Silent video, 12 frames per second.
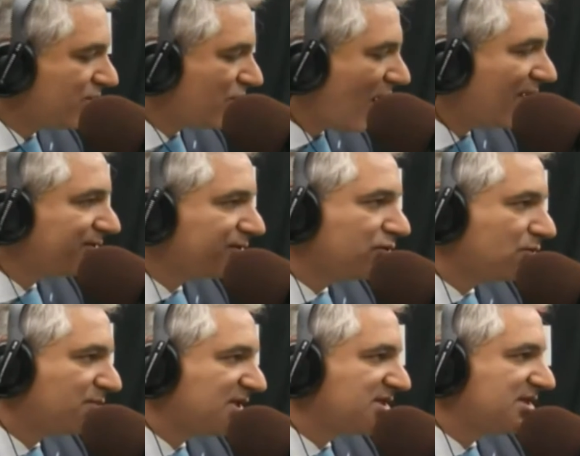childhood
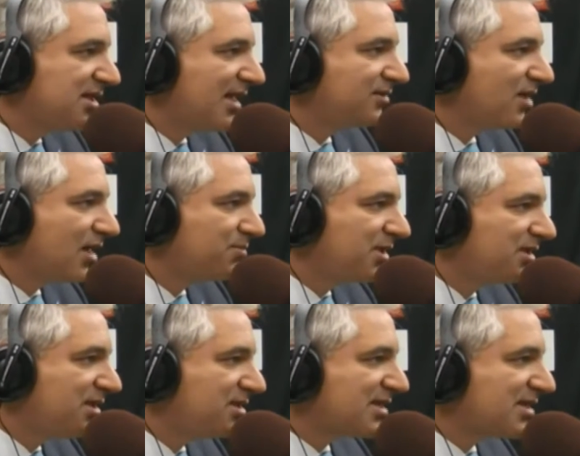obesity and
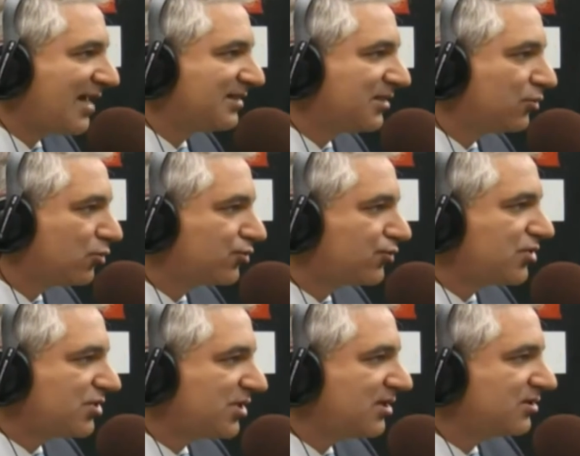diabetes and the
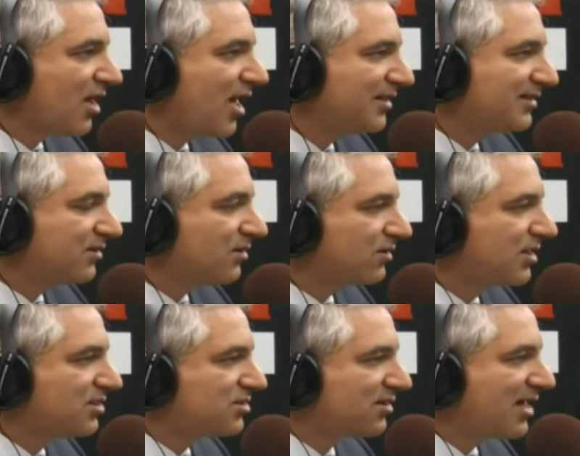nutrition and diet that our
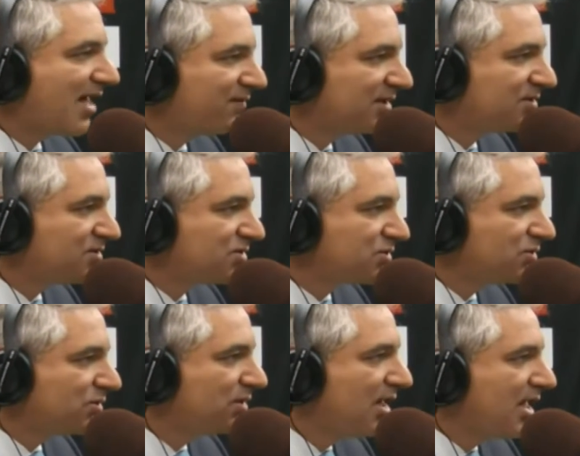kids are having in the
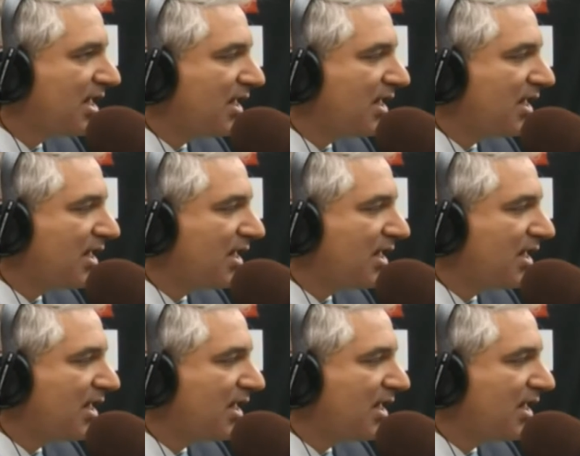school.